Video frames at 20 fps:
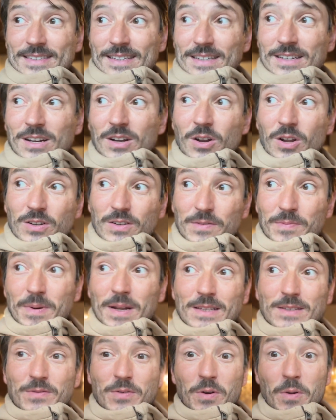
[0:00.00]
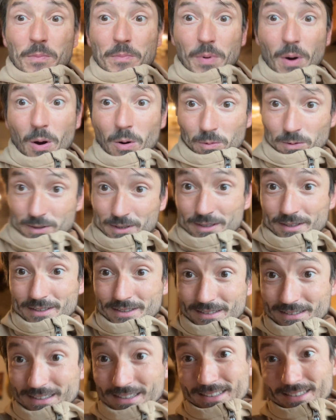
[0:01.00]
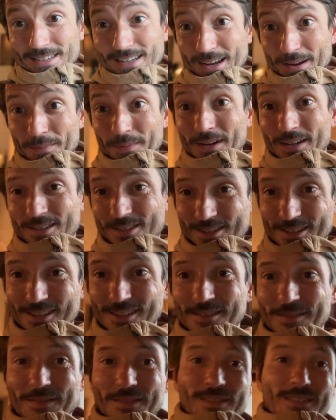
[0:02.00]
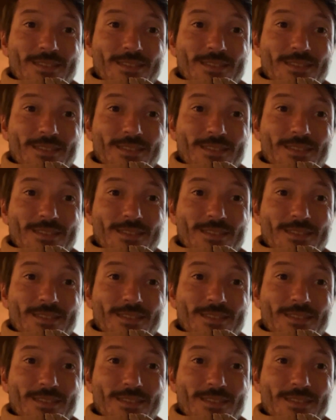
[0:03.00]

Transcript: and a lot of plants for the boat this time actually.